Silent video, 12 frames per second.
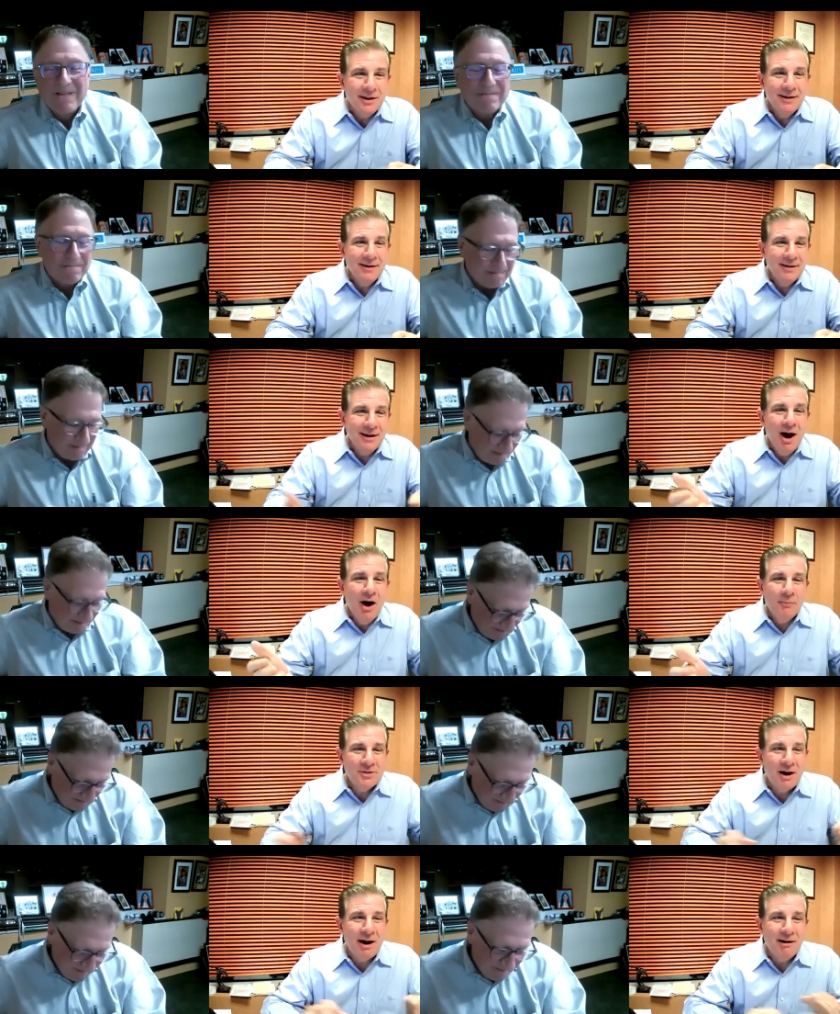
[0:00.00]
Speaker 1: And nope,
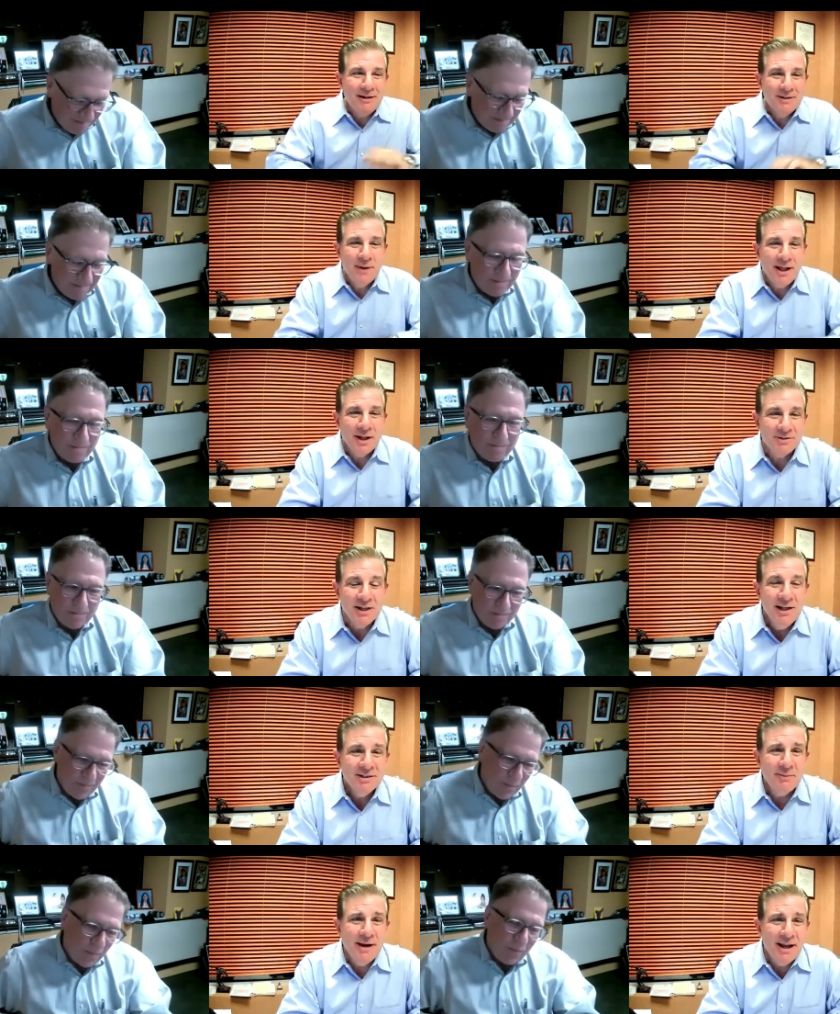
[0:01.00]
sorry, somebody
Speaker 2: else,
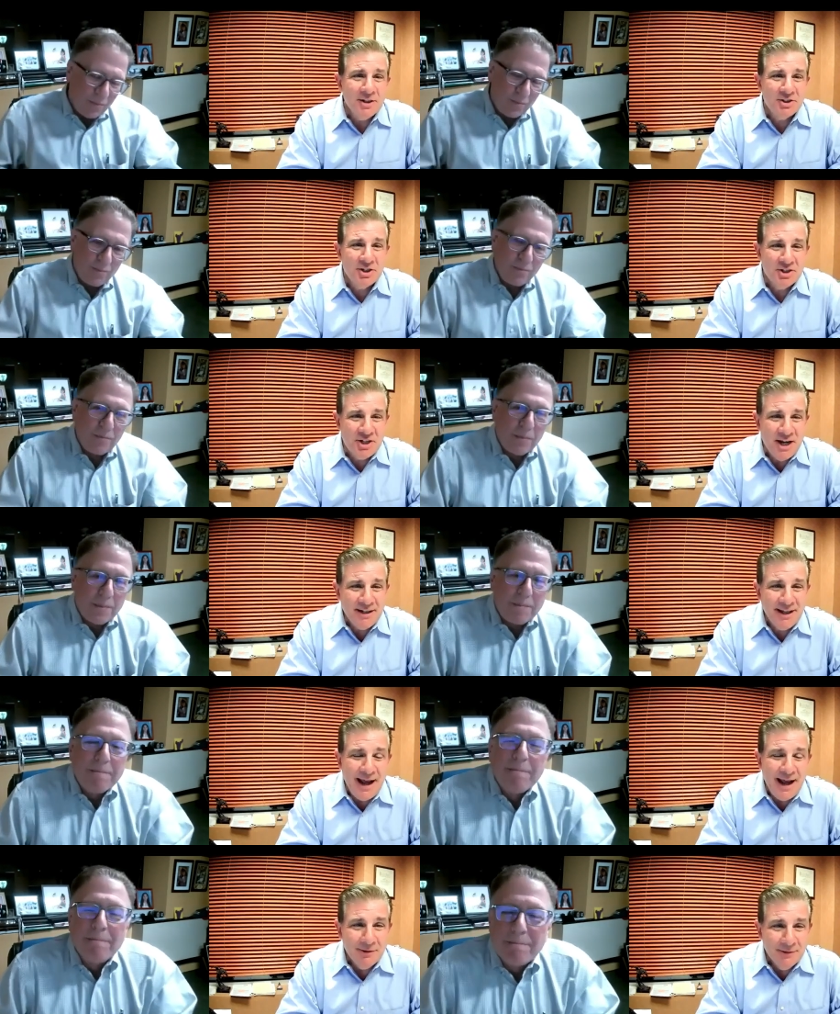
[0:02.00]
somebody else just checked it
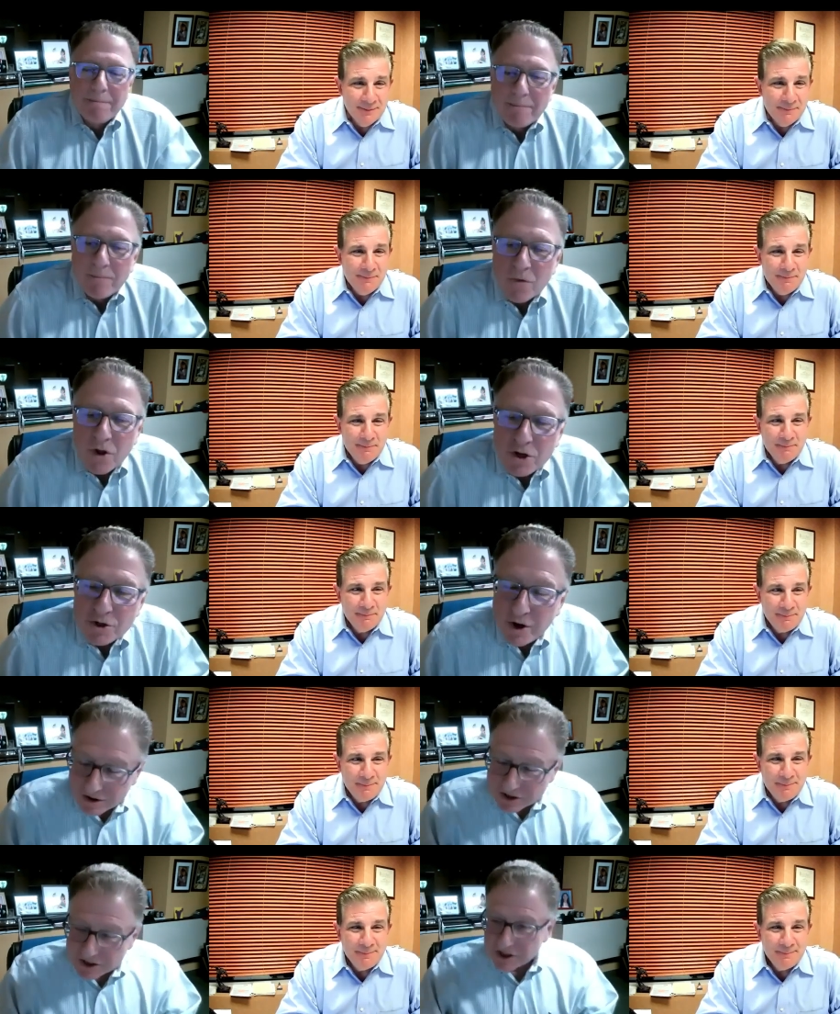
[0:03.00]
out. So
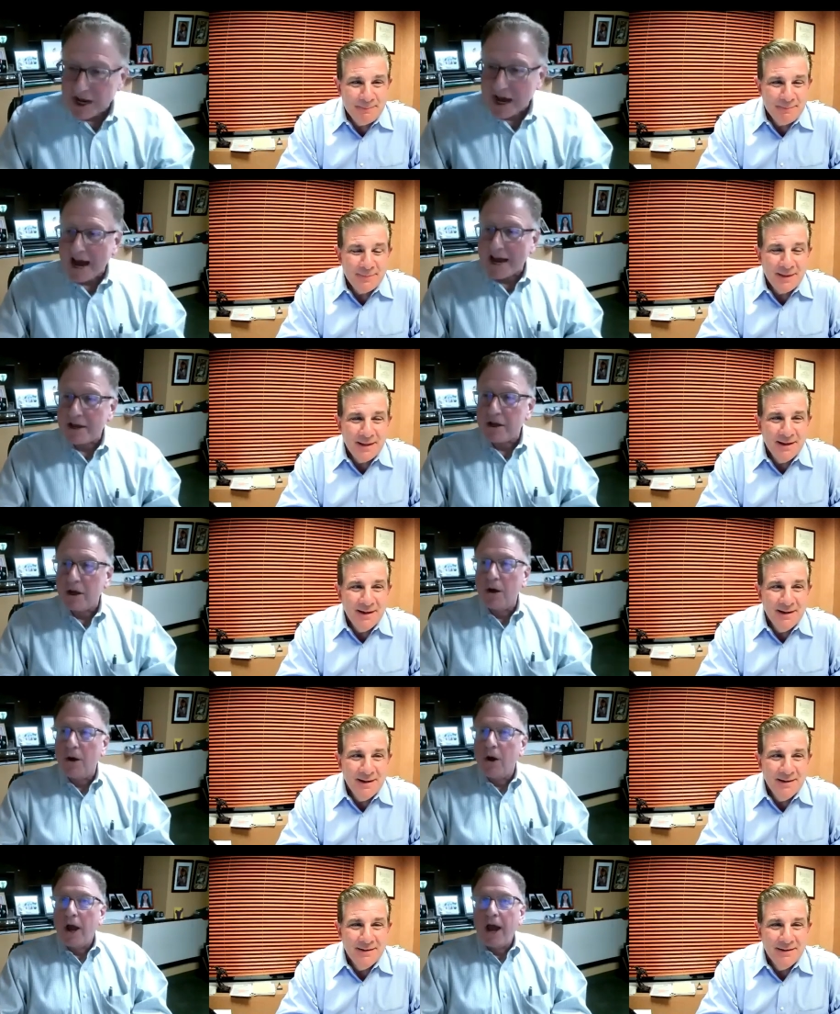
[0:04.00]
here's this guy,
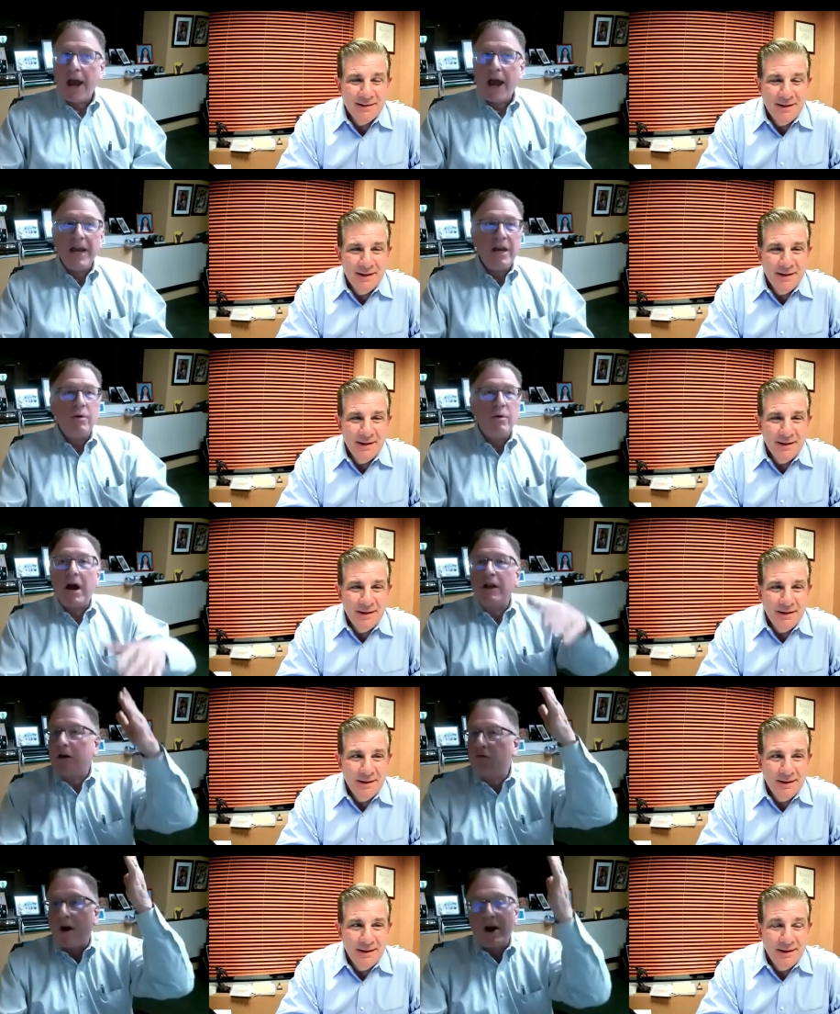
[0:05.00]
and he
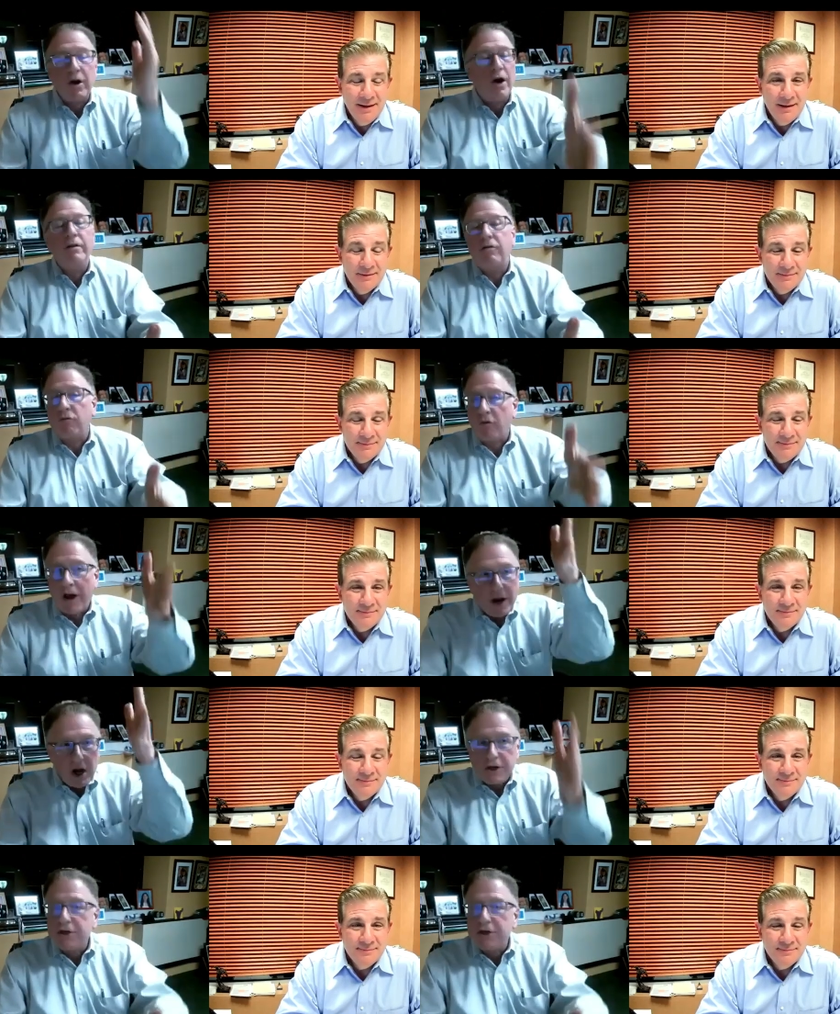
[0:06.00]
like right on, right on